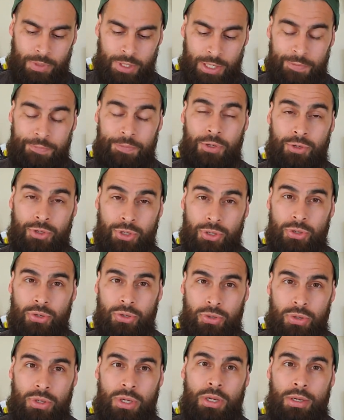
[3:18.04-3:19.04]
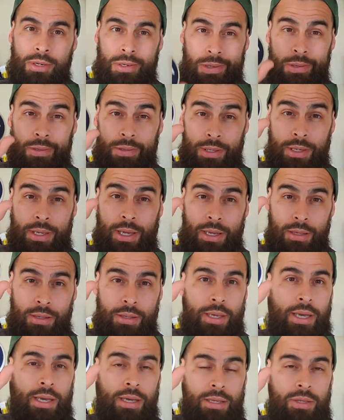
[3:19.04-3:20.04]
If you do, then hell
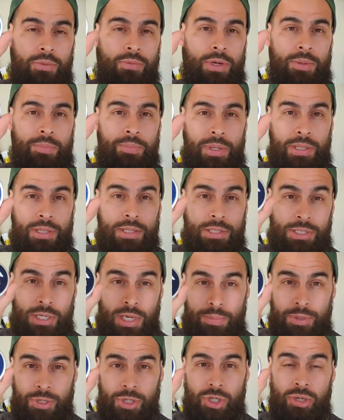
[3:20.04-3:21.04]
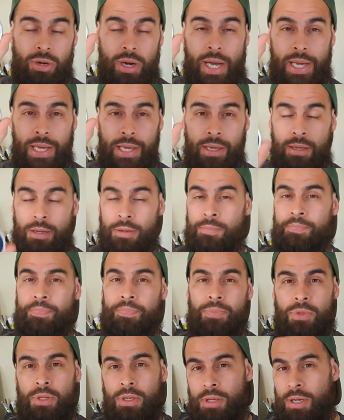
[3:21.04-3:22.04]
yeah, you want to pick this up and try it.
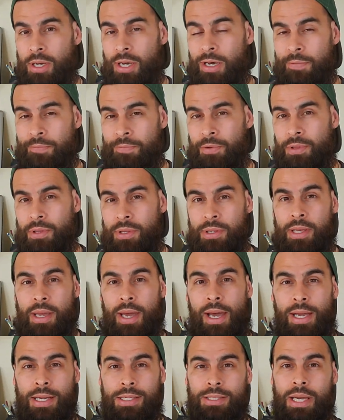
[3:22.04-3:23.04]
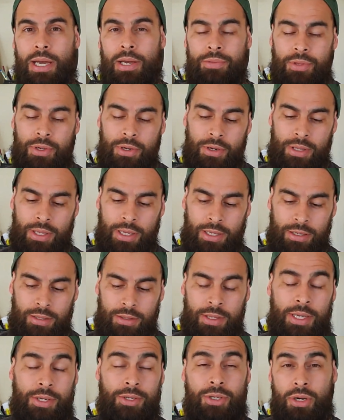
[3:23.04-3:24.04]
For the guys out there
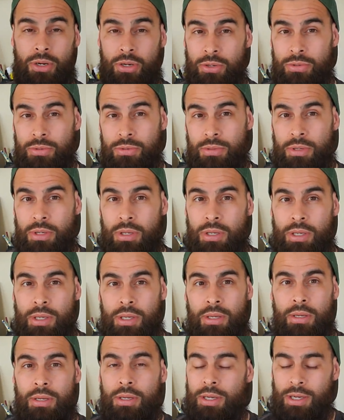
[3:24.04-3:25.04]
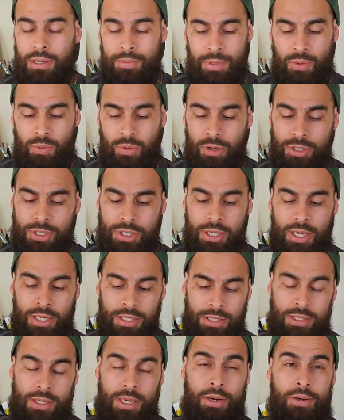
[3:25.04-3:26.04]
that don't, I mean, worst
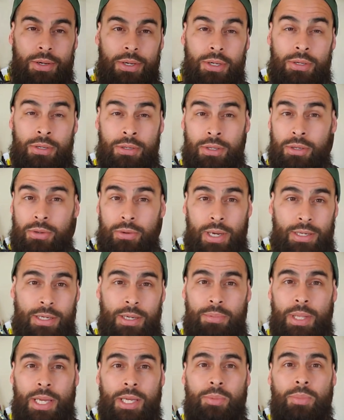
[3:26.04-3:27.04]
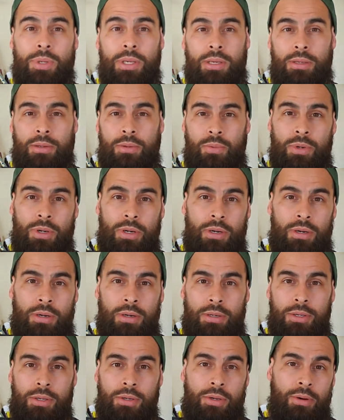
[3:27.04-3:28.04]
case scenario, you end up like me,
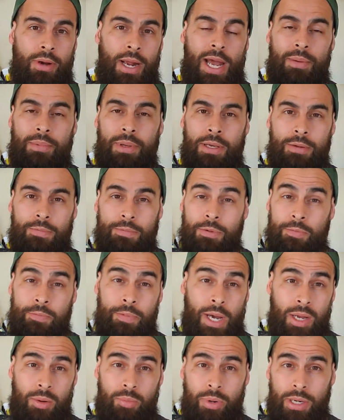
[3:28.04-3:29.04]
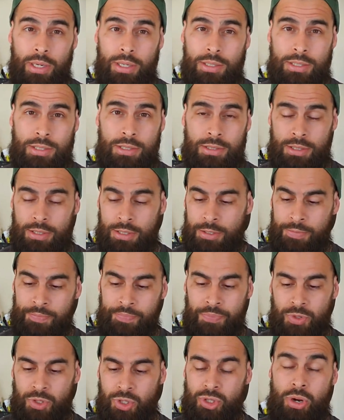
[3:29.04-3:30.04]
where you grab it for $5,
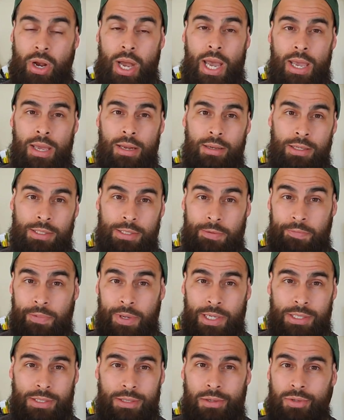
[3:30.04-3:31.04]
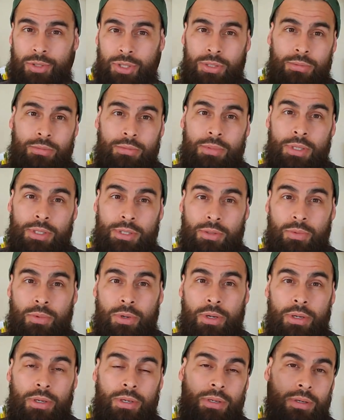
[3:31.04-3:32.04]
try it as a face lotion, doesn't
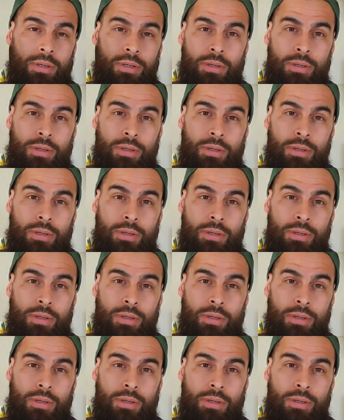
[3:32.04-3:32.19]
work,